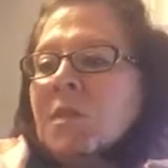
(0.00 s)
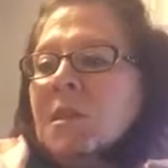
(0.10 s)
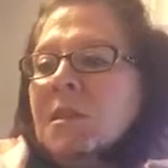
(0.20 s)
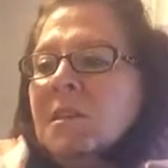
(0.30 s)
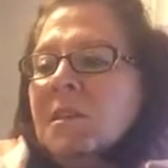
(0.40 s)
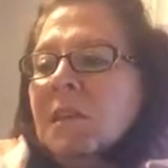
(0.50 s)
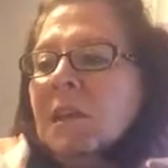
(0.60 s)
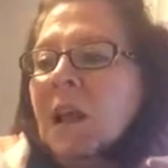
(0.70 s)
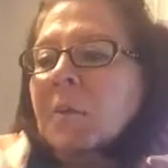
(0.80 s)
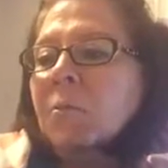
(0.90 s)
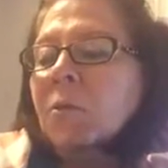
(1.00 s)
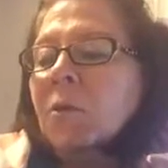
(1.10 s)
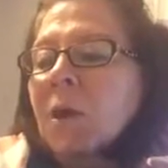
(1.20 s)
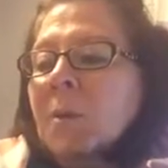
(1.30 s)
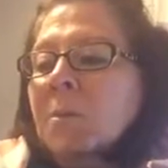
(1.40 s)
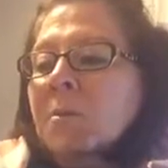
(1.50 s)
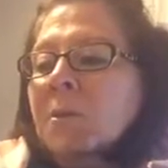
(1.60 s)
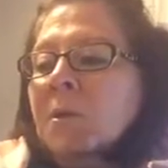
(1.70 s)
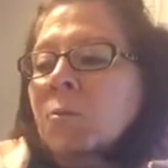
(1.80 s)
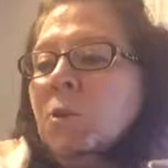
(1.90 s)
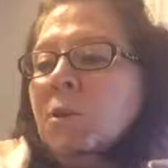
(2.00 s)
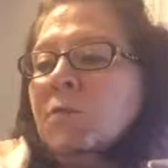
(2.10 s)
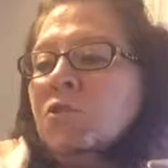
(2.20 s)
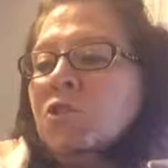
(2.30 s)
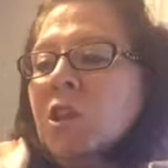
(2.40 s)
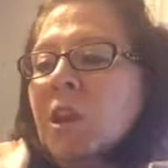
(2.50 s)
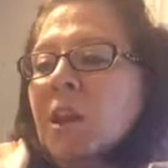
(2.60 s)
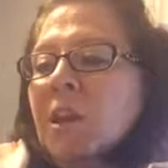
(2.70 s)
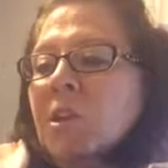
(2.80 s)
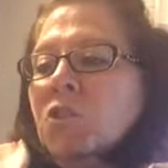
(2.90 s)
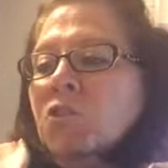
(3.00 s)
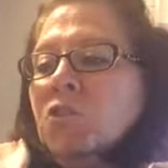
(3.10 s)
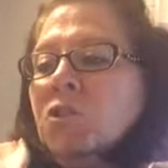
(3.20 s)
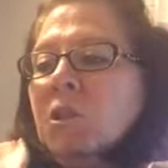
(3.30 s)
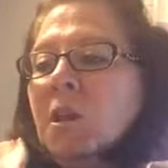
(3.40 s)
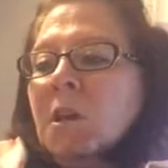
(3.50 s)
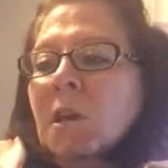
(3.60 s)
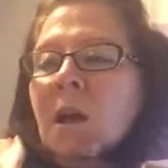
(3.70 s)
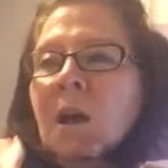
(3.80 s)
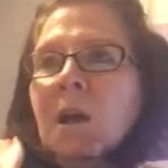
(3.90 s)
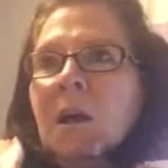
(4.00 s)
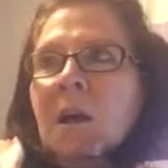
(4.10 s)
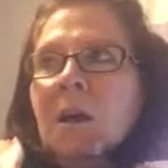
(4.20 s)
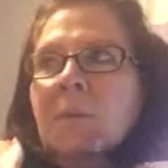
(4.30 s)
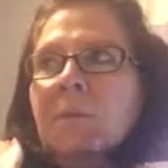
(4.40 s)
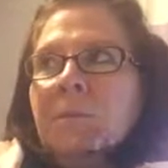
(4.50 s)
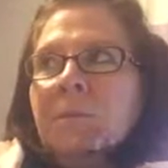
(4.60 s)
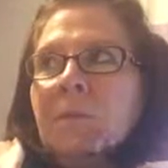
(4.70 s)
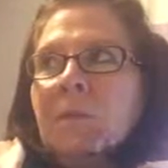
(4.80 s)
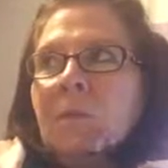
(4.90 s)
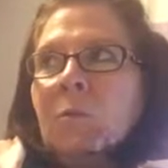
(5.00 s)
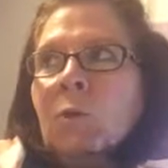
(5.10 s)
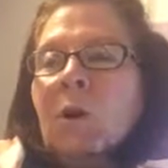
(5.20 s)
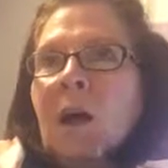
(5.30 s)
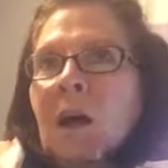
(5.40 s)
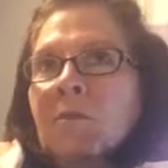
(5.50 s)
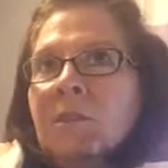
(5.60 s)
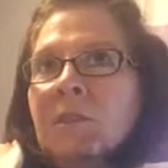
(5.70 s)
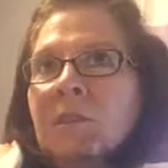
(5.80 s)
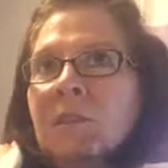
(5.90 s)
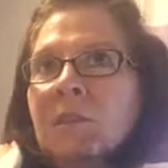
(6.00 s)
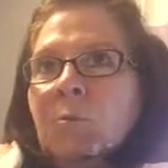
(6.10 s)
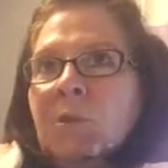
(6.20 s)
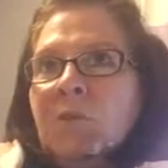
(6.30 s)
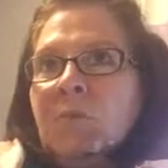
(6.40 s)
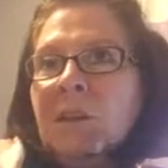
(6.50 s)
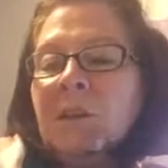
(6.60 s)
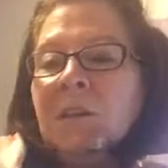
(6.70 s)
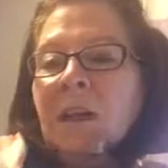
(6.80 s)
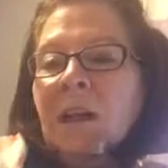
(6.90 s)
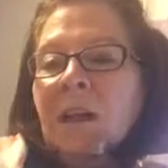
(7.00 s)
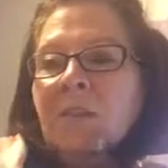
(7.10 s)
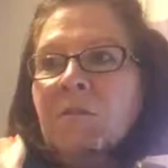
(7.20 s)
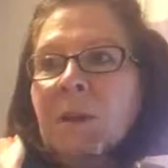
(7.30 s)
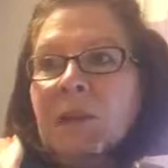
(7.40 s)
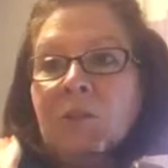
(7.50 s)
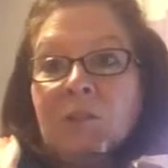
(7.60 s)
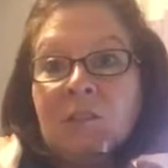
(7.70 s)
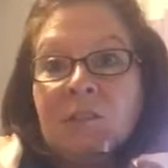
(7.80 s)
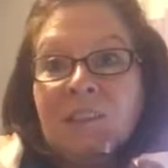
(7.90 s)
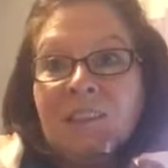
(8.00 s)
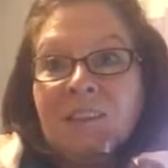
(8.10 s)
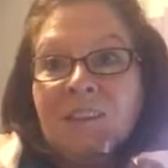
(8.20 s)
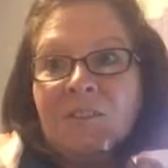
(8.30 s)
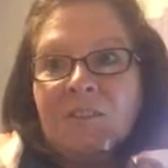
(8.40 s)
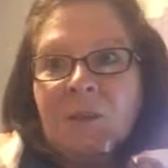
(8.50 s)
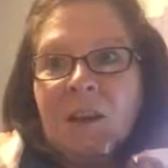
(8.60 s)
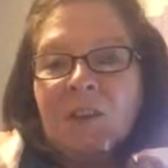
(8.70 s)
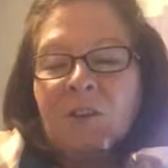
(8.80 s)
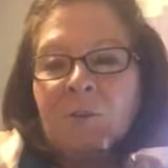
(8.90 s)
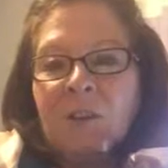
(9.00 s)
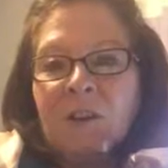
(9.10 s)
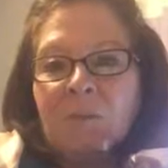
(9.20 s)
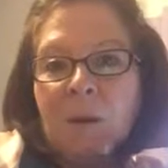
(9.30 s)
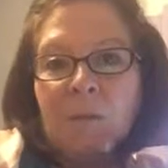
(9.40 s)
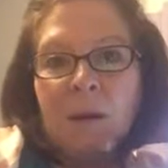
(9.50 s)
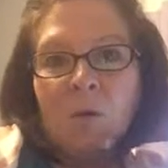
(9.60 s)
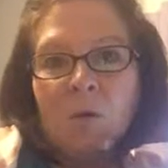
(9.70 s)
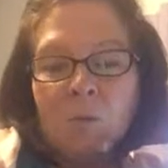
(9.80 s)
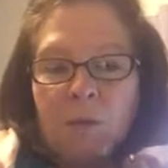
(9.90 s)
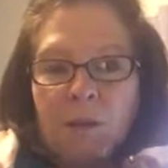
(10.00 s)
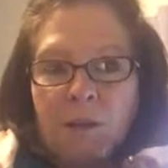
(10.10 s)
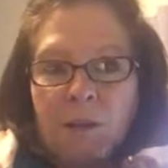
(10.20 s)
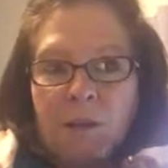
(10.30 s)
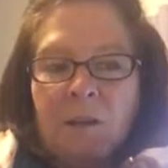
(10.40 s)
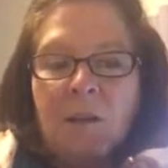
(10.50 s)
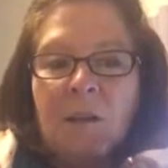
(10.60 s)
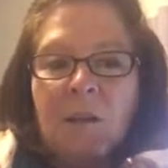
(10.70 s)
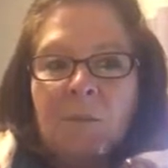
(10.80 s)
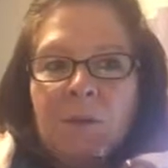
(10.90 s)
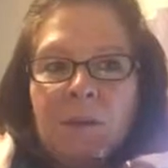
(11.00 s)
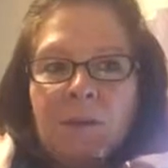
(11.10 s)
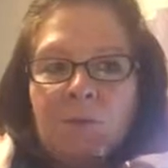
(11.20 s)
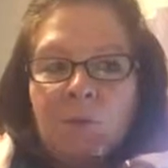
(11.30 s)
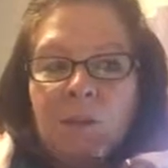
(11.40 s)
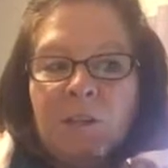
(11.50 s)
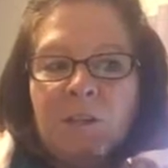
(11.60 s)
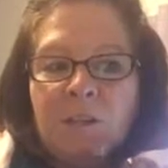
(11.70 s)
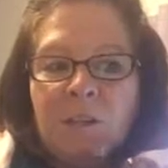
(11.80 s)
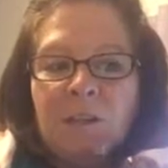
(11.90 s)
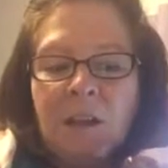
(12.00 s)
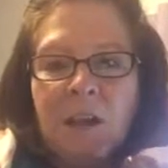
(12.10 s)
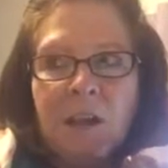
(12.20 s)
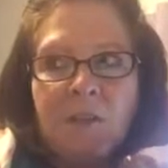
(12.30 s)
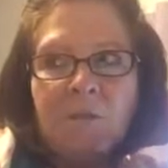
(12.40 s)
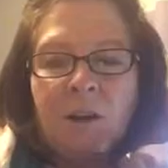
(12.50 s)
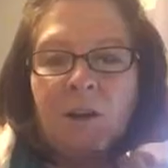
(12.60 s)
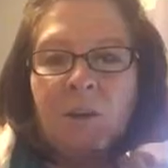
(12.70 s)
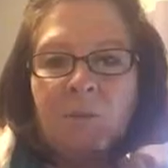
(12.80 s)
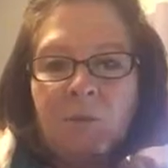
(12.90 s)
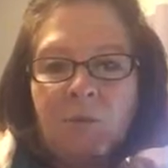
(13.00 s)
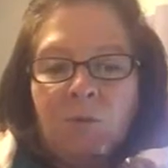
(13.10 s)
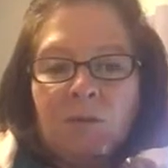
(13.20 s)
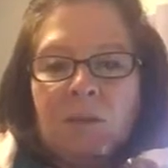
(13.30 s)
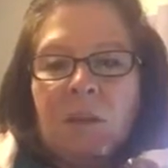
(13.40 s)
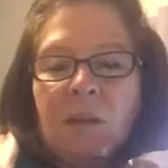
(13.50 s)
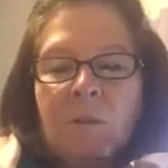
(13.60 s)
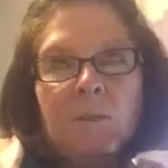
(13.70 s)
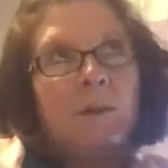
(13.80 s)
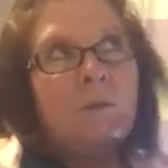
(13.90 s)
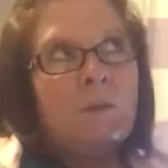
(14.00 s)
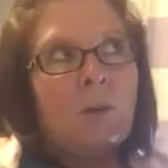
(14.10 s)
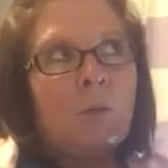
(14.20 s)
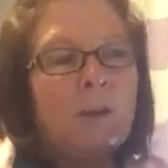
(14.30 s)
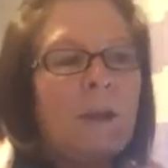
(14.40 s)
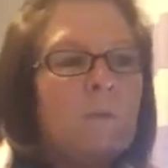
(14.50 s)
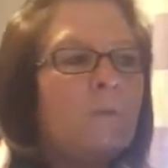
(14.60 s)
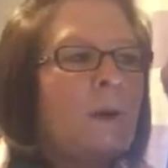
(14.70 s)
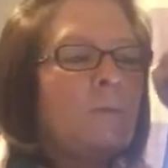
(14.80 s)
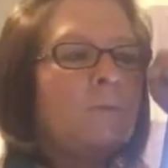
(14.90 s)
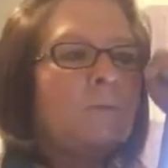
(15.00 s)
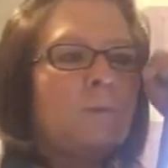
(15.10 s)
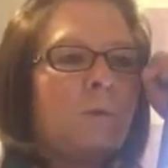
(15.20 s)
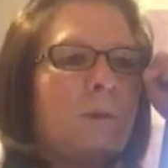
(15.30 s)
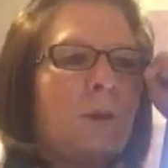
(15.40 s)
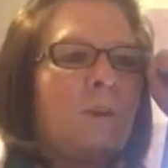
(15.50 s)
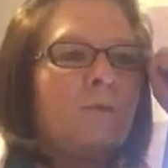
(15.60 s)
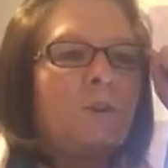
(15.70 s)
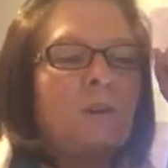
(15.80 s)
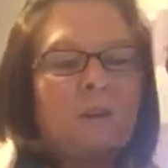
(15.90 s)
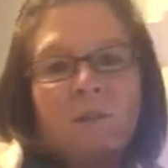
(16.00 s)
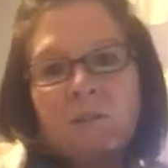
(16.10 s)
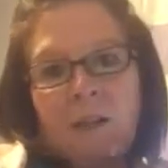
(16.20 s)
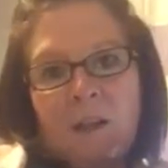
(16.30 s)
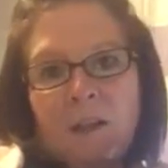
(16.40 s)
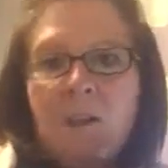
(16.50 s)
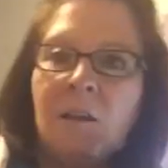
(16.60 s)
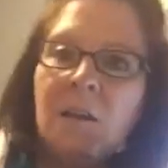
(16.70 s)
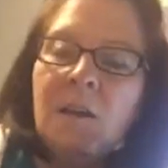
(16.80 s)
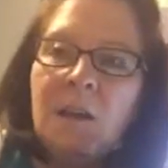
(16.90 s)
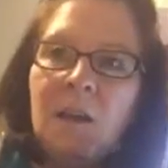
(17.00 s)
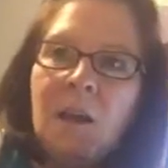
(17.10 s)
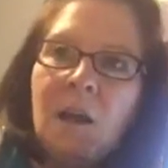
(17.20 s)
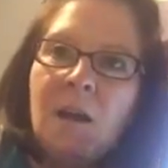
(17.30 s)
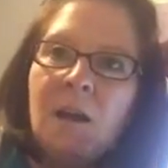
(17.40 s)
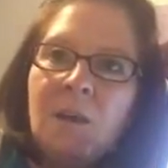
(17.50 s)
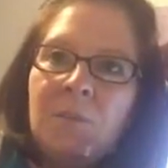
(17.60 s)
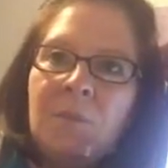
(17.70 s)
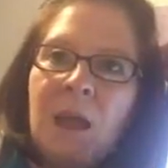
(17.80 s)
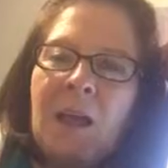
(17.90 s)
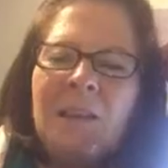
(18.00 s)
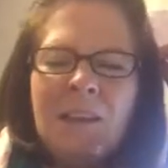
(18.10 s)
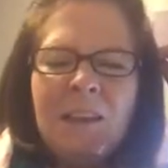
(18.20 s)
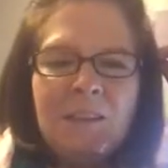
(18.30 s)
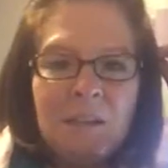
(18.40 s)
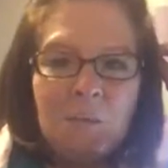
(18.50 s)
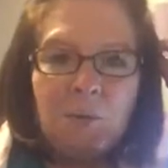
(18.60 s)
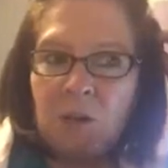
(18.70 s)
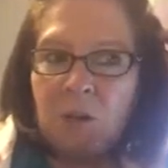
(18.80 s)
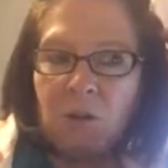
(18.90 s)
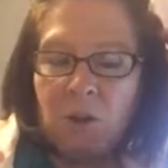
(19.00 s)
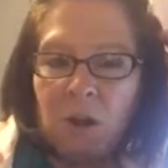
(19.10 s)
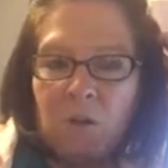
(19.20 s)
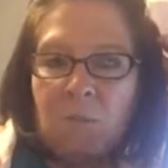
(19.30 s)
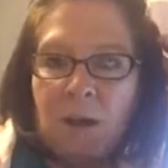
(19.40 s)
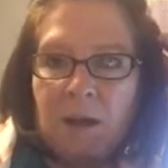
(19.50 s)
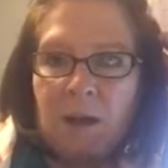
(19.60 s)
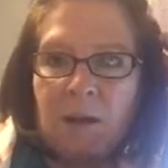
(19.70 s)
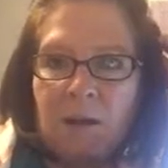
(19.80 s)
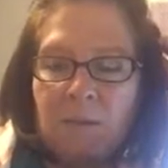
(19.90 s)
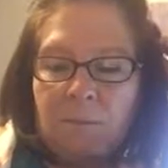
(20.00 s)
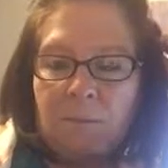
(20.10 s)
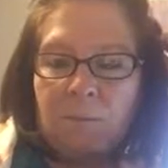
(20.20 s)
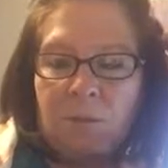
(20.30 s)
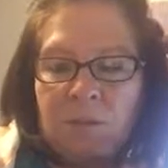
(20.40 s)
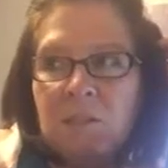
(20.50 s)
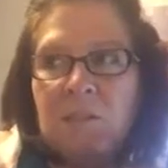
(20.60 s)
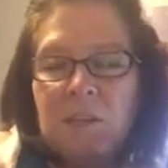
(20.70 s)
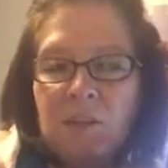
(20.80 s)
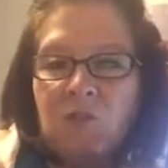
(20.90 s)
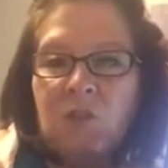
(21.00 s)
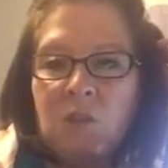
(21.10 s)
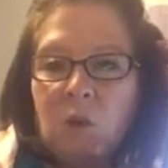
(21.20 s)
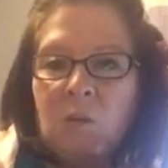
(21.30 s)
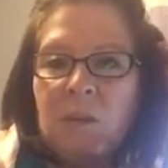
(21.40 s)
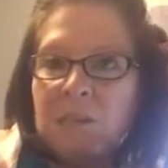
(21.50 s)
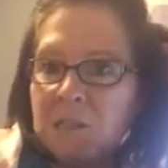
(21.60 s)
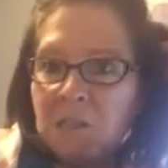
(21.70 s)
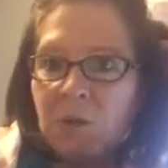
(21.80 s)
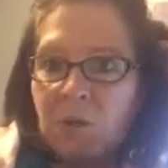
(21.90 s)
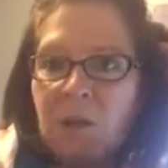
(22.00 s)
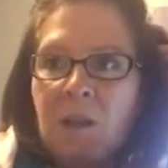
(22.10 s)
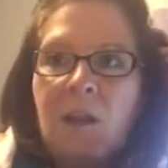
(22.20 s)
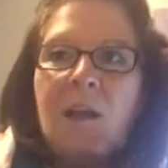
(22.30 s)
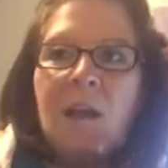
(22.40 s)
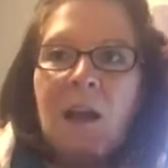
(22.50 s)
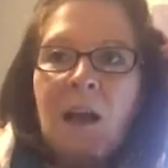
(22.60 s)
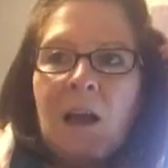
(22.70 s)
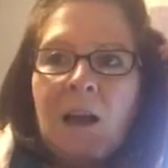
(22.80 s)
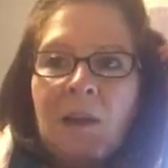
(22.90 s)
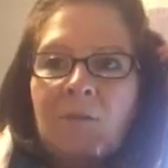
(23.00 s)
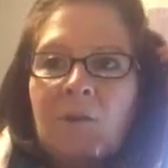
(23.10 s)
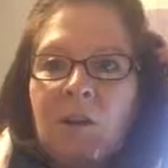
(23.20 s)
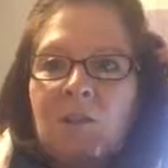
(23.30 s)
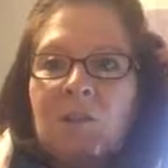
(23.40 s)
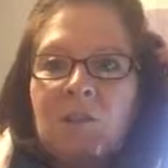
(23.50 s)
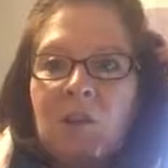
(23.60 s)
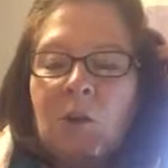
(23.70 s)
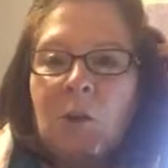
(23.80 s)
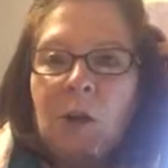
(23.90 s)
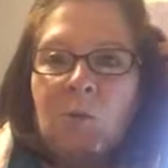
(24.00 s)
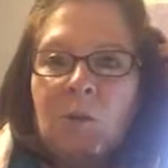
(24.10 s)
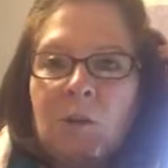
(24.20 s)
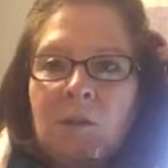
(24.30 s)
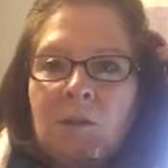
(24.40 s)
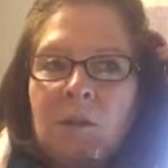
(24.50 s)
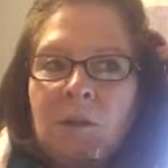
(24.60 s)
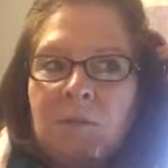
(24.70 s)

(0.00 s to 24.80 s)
Things that I probably would have changed, well, obviously would have been to have my little stick there so I could have plugged my PowerPoint in, because we did have a computer set up, even though we had problems with it off and on all day. I think I did pretty good on my presentation, though, considering I felt as though I was